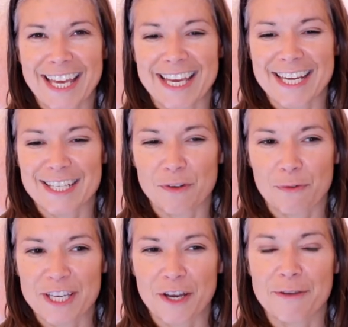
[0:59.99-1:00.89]
is
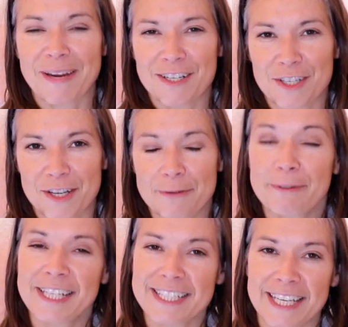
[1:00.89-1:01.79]
we go back to
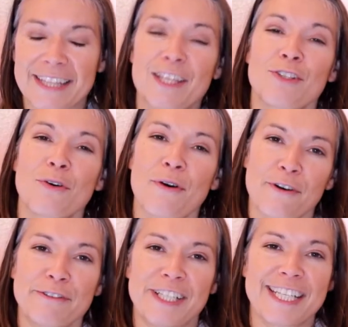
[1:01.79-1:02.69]
what is it that your
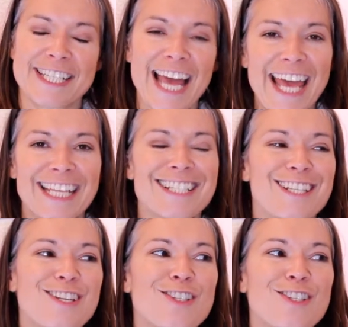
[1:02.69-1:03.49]
offer contains.